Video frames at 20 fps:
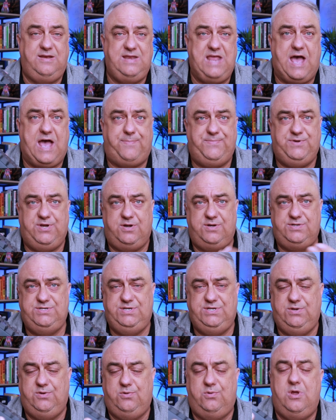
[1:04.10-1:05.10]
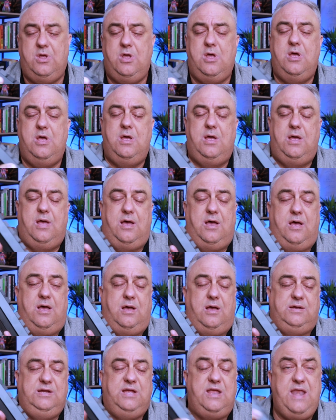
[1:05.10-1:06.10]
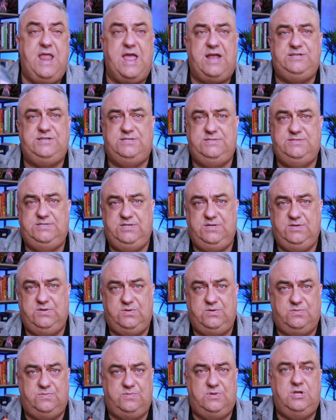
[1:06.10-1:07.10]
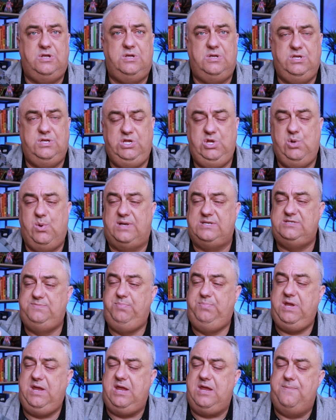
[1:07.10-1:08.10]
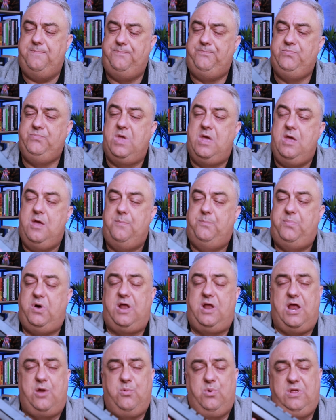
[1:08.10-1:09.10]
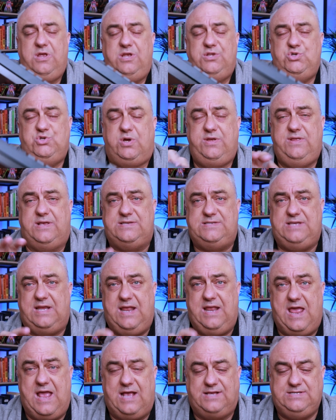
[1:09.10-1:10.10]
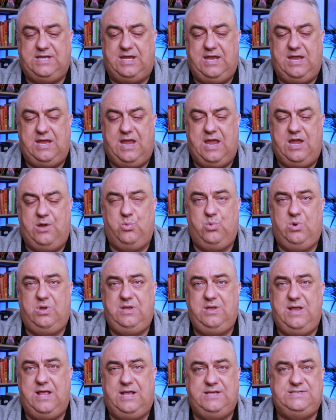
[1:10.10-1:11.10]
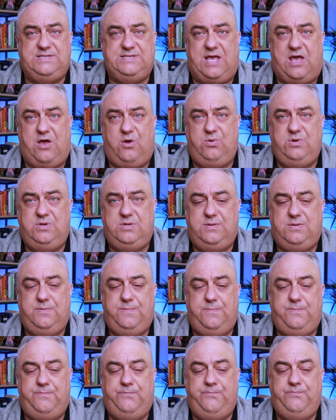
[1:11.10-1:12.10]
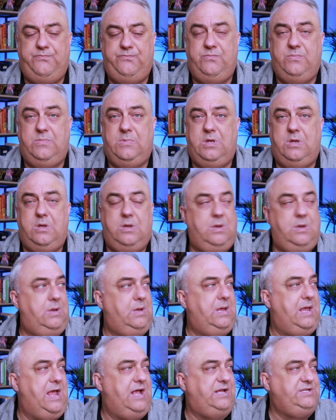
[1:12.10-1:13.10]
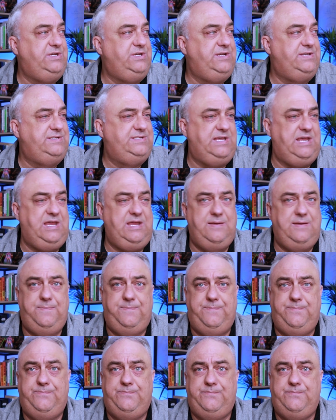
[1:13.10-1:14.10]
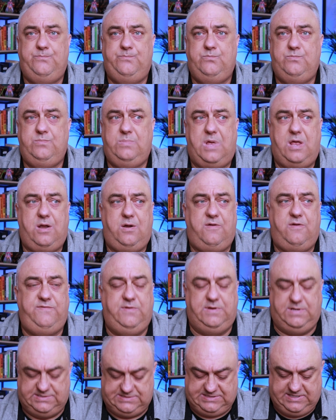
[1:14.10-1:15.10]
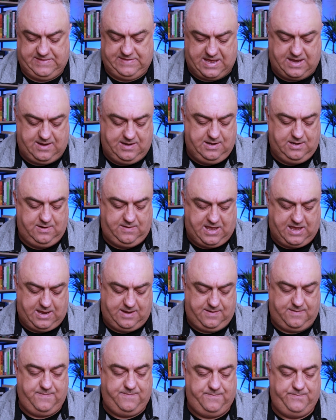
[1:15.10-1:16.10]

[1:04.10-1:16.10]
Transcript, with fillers: adapter to uh, connect to USB. But I really enjoy this, and it has a, a really nice sound, as you can see. I don't know if you can see that, hear that.